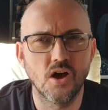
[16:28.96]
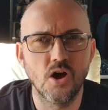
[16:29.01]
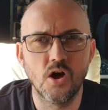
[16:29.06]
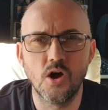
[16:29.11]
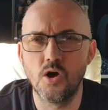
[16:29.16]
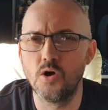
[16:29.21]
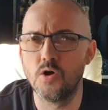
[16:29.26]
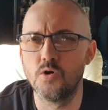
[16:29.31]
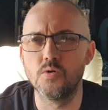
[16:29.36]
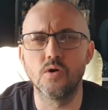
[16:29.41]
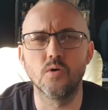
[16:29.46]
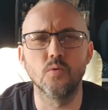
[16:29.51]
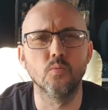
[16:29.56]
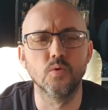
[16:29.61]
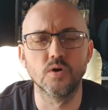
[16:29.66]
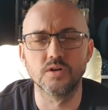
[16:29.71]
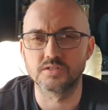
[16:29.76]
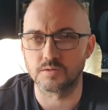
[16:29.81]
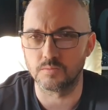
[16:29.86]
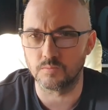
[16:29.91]
Who
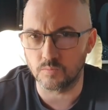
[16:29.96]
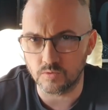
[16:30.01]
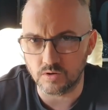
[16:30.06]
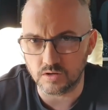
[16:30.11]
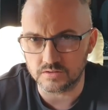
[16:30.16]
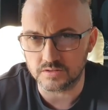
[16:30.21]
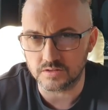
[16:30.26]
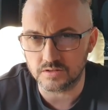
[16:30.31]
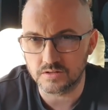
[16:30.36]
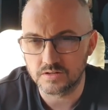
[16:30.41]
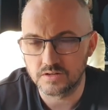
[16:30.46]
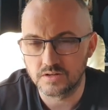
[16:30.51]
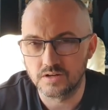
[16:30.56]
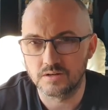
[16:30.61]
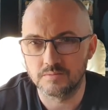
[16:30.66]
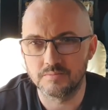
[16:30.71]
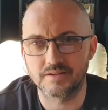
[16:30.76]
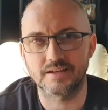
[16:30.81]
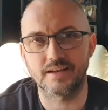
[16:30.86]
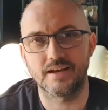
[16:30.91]
wouldn't want
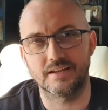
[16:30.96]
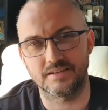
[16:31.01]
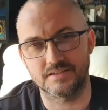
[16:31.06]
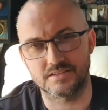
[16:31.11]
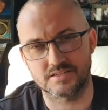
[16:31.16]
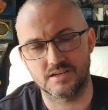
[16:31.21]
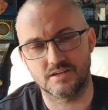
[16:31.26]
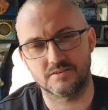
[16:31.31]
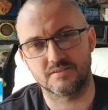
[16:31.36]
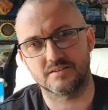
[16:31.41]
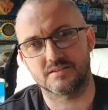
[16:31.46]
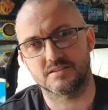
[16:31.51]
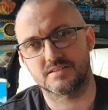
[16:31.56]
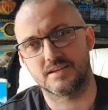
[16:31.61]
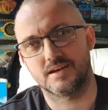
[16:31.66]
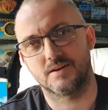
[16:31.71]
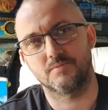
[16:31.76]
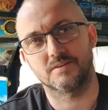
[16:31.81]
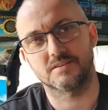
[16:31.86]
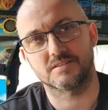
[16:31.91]
Michael Antonio to stay
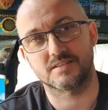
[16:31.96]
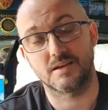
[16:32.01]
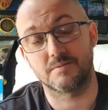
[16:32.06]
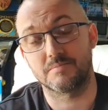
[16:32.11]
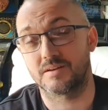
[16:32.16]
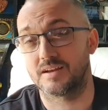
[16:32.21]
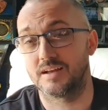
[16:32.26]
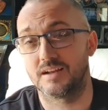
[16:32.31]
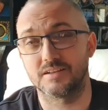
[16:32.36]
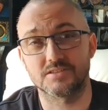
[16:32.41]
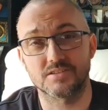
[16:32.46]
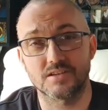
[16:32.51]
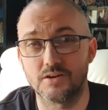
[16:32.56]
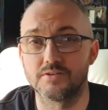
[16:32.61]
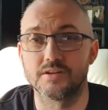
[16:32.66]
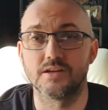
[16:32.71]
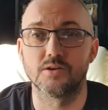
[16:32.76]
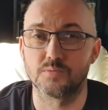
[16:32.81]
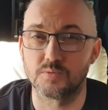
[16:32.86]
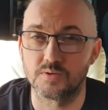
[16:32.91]
at West Ham? Michael
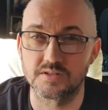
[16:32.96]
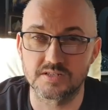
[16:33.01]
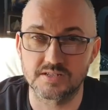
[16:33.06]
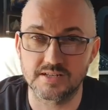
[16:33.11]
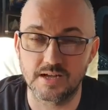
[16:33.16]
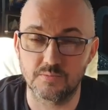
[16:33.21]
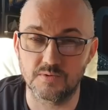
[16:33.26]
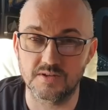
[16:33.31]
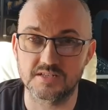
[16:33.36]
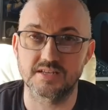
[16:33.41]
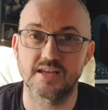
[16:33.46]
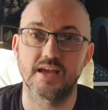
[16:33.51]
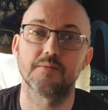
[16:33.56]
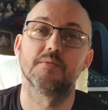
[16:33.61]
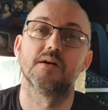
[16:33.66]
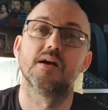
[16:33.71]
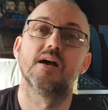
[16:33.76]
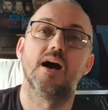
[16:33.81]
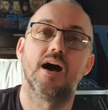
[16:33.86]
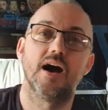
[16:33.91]
Antonio would want to stay at West Ham.
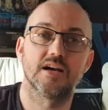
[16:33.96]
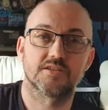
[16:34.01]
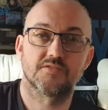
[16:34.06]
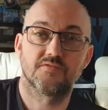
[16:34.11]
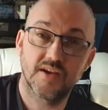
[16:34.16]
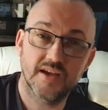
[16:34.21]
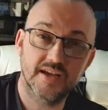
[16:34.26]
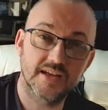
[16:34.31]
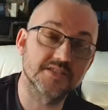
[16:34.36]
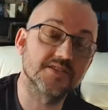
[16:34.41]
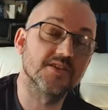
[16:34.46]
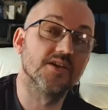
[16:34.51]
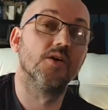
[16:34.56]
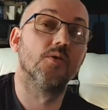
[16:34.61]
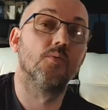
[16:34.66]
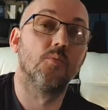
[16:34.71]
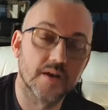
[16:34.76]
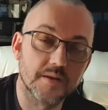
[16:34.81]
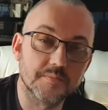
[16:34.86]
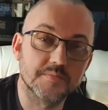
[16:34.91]
Us fans
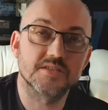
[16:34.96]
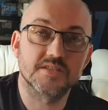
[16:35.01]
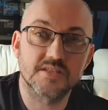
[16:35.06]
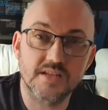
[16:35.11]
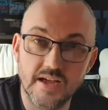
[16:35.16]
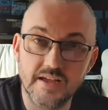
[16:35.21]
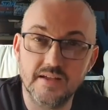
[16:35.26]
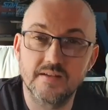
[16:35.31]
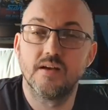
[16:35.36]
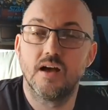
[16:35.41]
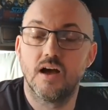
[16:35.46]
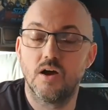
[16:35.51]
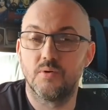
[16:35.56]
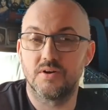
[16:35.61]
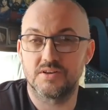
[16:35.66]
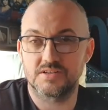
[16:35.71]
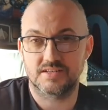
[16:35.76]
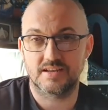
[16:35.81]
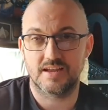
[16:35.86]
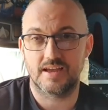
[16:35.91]
want him to stay at
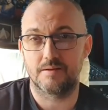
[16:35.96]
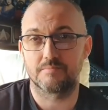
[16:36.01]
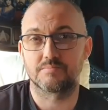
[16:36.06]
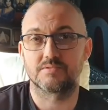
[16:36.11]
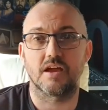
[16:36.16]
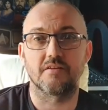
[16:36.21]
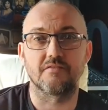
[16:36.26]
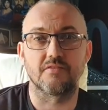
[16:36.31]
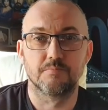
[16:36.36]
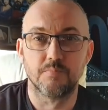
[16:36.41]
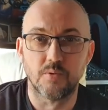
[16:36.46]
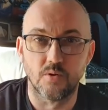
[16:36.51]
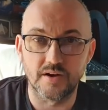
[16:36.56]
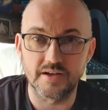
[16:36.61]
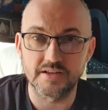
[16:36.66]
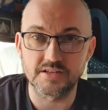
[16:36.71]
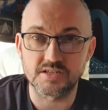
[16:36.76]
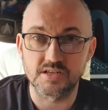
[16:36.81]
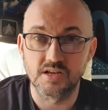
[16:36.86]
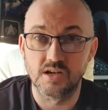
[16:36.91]
West Ham. David
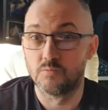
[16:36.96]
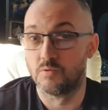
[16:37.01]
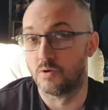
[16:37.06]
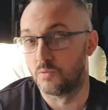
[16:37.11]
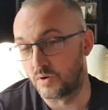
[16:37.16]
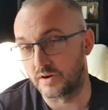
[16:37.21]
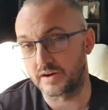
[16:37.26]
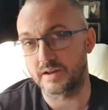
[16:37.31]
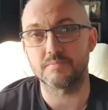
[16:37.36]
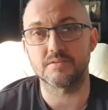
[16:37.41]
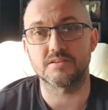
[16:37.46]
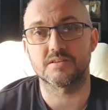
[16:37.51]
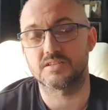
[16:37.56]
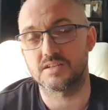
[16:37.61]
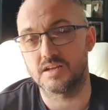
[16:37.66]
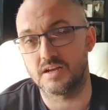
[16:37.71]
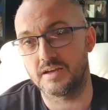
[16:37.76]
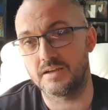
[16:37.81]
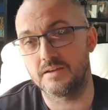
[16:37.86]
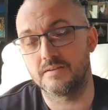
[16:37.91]
Moyes will want him to
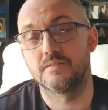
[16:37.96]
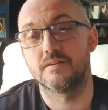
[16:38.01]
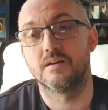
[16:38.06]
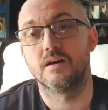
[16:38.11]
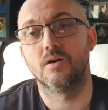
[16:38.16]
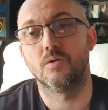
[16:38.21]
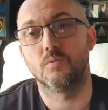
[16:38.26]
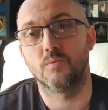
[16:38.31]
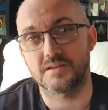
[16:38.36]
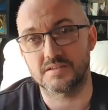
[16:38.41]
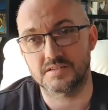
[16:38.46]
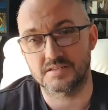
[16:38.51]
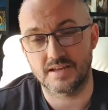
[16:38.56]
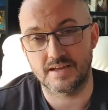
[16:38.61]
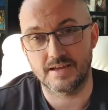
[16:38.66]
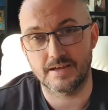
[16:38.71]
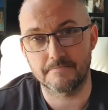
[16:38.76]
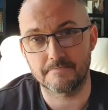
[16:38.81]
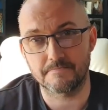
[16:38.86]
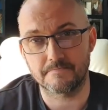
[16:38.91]
stay at West
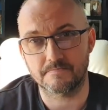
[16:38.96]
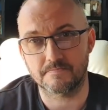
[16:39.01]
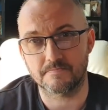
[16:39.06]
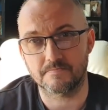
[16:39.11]
Ham.